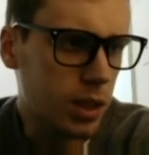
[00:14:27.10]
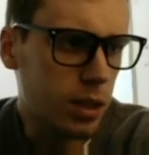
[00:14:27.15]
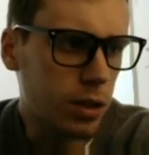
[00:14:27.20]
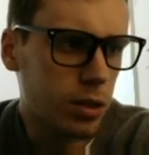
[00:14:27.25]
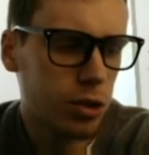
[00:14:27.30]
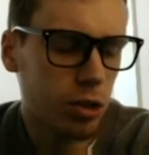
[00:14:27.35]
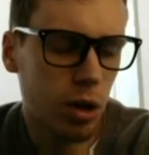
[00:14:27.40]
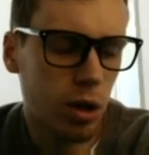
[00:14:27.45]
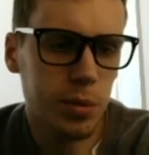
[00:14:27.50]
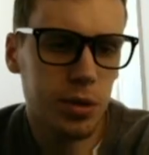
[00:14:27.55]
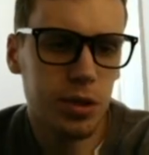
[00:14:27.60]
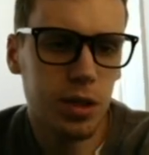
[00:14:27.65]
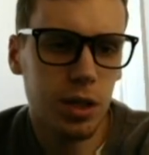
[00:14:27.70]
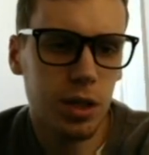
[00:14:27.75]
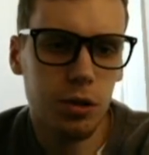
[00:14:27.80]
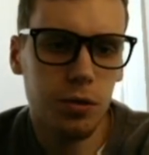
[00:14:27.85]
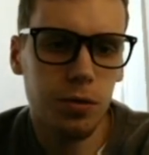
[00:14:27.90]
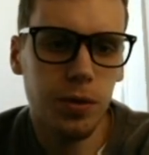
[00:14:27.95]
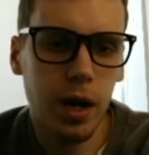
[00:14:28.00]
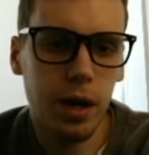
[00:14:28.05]
so I'm just going
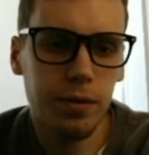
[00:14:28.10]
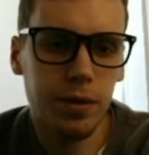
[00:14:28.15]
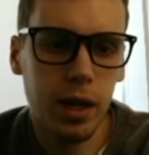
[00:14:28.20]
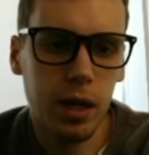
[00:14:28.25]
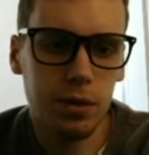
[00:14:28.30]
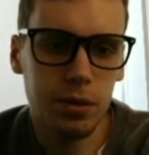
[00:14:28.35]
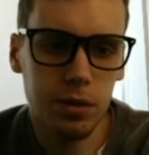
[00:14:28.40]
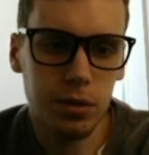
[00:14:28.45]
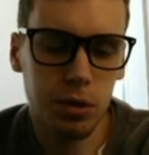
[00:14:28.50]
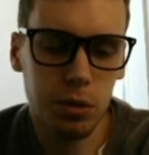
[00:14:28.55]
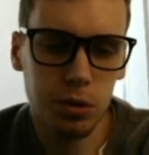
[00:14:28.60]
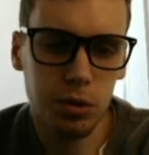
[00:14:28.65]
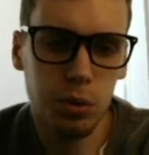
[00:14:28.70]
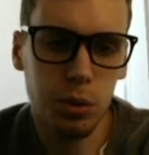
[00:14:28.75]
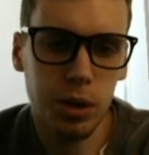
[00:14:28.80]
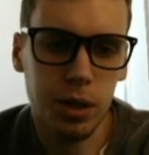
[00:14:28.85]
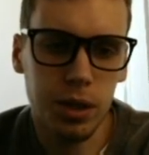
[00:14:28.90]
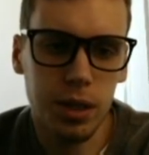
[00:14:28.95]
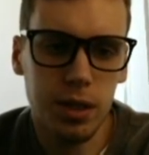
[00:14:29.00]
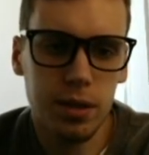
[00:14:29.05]
to do 5,000 so it's
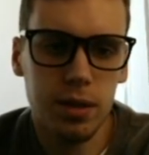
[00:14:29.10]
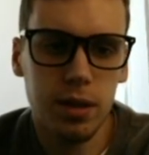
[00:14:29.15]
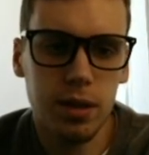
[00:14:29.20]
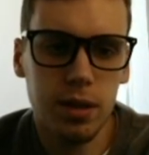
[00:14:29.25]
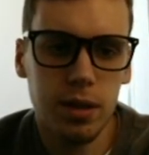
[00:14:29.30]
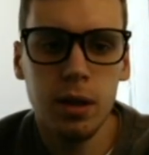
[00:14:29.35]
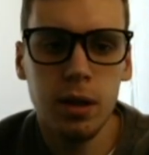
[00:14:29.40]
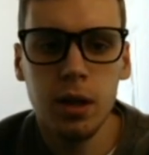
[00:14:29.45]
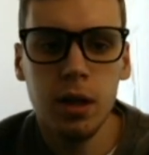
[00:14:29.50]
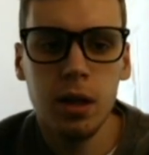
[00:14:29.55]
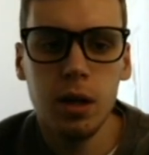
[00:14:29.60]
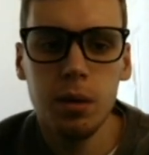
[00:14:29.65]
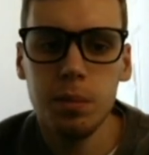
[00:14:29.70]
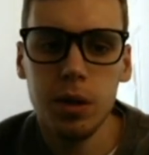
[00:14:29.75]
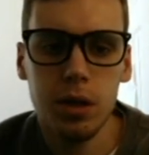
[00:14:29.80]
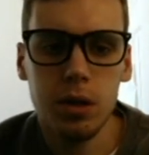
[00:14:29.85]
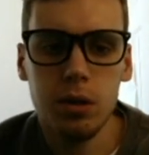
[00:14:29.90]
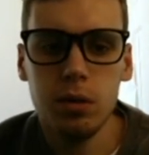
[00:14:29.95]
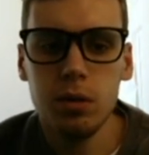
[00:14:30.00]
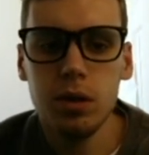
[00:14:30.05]
quick and easy.
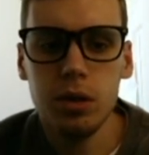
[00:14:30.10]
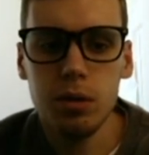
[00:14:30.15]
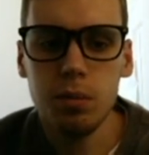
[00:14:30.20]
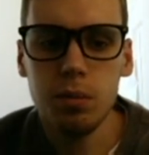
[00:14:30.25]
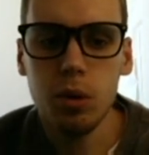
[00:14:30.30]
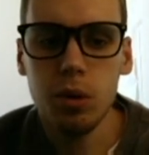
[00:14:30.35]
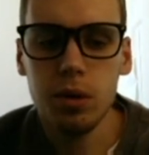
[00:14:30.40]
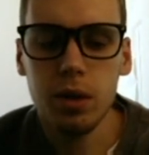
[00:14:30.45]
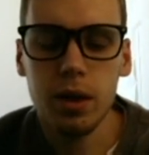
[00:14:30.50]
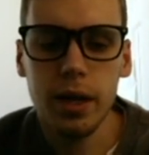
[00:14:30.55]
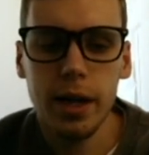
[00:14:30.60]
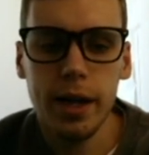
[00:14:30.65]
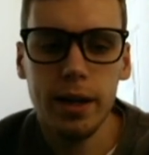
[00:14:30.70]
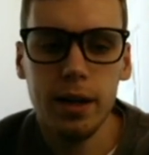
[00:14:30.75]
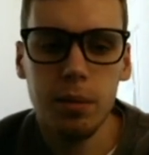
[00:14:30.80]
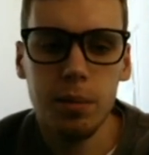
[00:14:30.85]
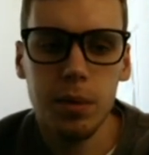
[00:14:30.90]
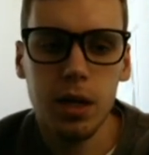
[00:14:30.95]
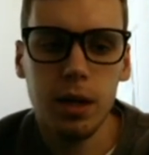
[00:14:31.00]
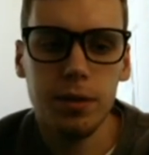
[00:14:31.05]
But you can do more than that.
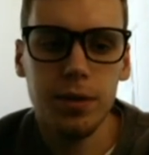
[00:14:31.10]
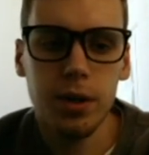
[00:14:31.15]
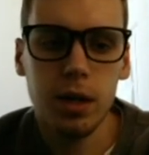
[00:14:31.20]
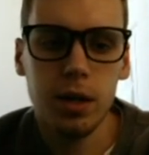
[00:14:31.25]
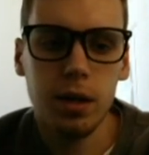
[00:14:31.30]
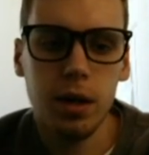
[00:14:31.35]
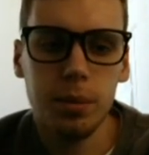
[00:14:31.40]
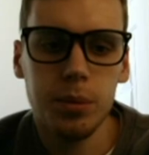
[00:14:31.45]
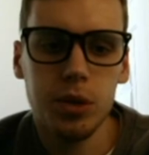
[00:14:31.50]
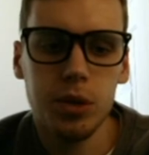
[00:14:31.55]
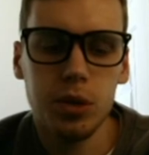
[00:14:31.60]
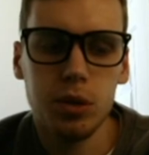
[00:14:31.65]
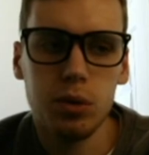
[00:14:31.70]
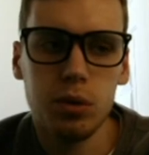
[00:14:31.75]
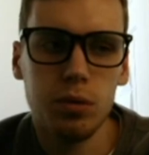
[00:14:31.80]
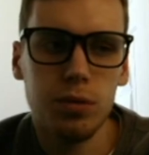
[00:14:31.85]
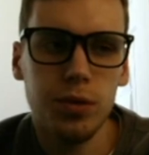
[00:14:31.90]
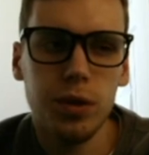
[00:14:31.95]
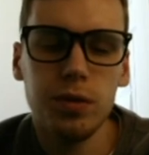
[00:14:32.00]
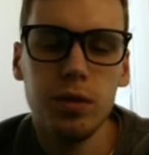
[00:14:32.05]
I mean, I've done up
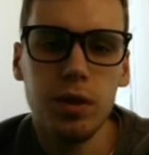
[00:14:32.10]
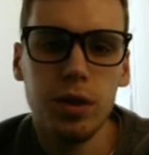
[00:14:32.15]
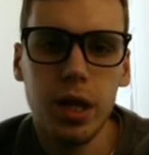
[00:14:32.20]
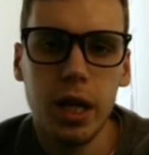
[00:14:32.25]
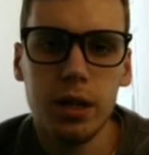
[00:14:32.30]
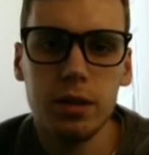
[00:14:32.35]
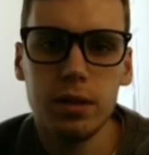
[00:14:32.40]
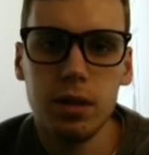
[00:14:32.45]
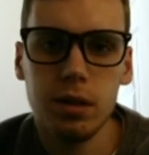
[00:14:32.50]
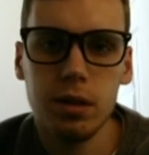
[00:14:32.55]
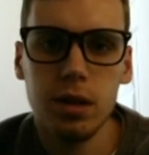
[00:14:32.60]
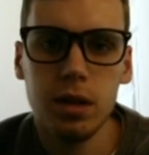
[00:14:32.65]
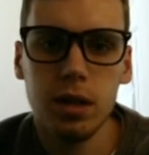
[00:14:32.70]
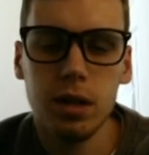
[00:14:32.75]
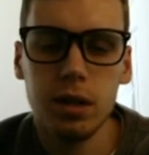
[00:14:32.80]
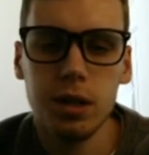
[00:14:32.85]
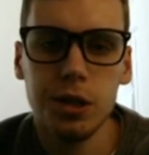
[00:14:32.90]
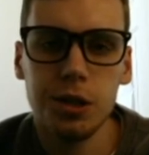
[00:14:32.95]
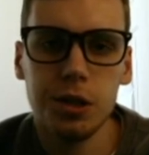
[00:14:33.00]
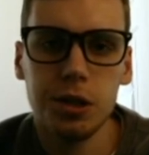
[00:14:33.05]
to 50,000 I think
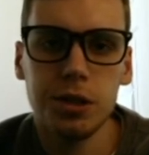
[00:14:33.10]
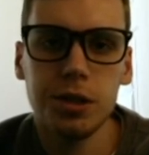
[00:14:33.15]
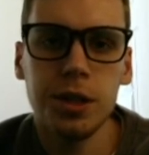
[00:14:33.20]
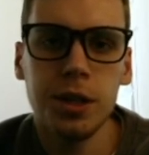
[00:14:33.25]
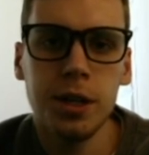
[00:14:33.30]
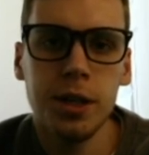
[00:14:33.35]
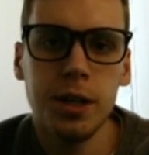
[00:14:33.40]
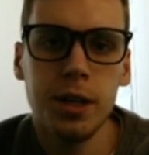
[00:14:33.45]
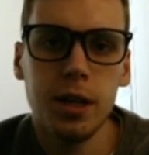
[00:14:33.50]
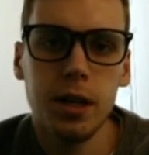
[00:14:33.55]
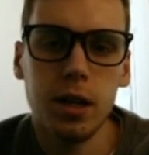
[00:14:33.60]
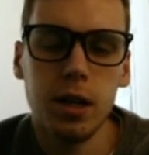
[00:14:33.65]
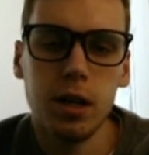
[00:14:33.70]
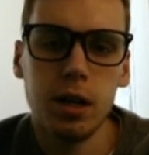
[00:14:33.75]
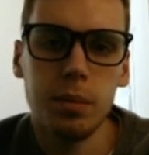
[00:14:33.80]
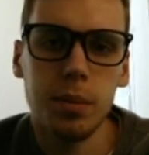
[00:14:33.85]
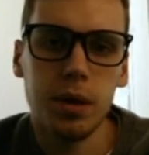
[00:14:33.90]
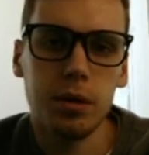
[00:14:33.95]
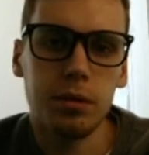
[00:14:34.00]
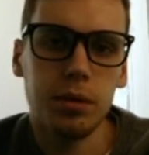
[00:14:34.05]
on here,
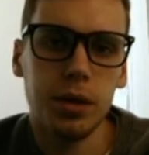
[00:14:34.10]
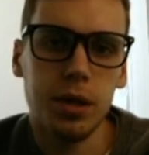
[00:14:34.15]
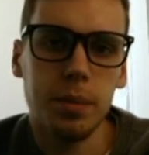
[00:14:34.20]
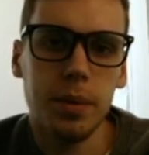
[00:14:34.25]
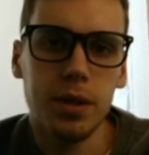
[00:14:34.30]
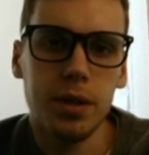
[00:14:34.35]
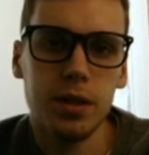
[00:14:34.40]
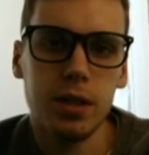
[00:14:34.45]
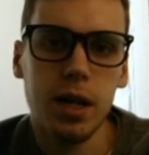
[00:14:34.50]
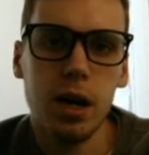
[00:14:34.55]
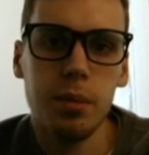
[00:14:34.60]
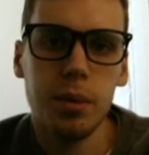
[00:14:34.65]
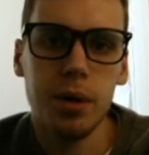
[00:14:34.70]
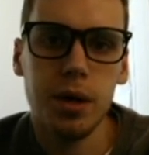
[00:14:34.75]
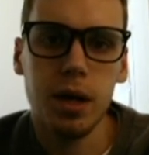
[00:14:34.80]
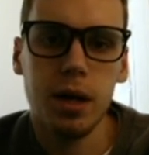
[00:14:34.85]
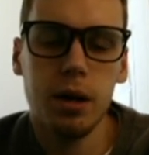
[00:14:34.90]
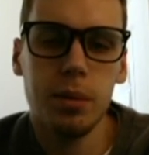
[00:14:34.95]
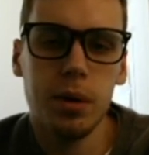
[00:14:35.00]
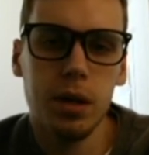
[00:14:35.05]
but it really depends on how
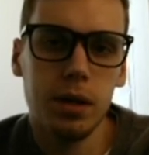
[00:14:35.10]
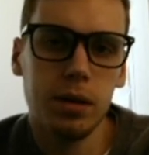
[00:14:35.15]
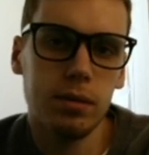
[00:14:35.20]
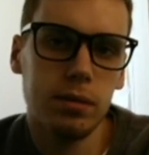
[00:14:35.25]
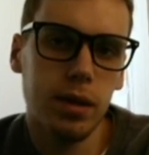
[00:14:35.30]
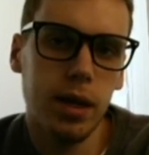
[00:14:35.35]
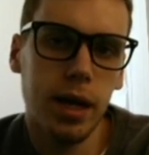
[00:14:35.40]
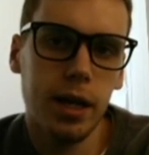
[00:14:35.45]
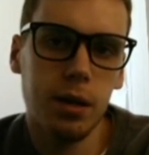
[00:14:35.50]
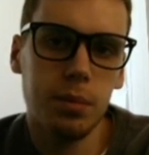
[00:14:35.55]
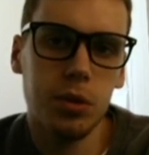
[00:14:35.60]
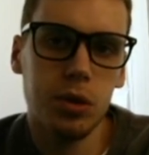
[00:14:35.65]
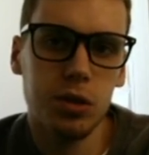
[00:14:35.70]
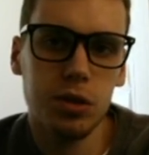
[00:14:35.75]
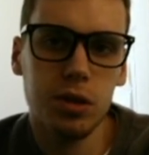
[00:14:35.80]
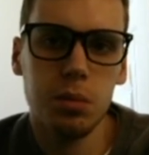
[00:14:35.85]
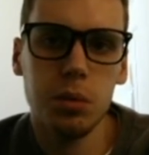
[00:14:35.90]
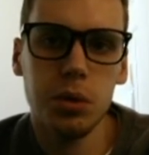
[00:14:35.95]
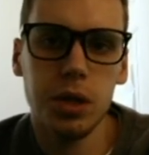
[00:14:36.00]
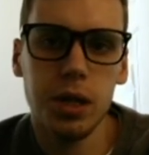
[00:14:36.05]
many items you're
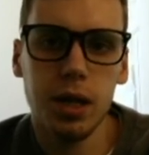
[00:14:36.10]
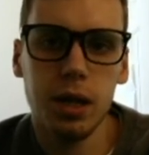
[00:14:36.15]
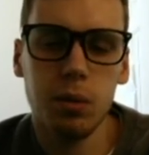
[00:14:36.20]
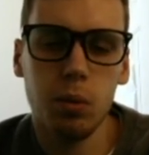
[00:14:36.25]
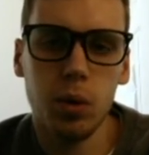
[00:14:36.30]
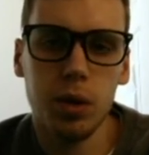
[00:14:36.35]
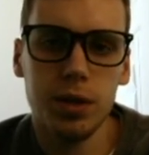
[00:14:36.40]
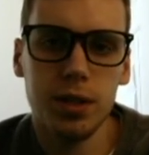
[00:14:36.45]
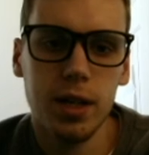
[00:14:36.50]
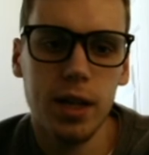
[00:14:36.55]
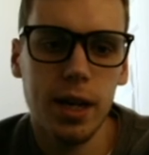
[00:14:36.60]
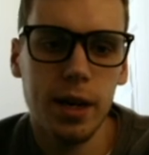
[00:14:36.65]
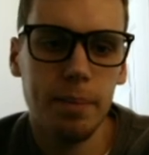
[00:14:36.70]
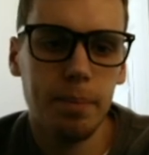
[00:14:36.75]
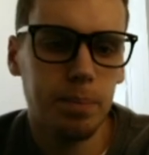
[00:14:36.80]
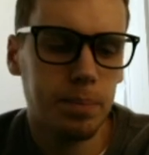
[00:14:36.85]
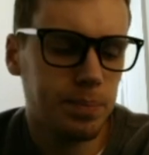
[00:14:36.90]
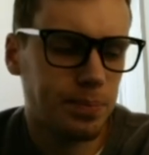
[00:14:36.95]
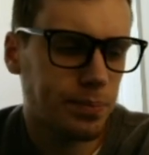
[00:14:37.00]
simulating at one time.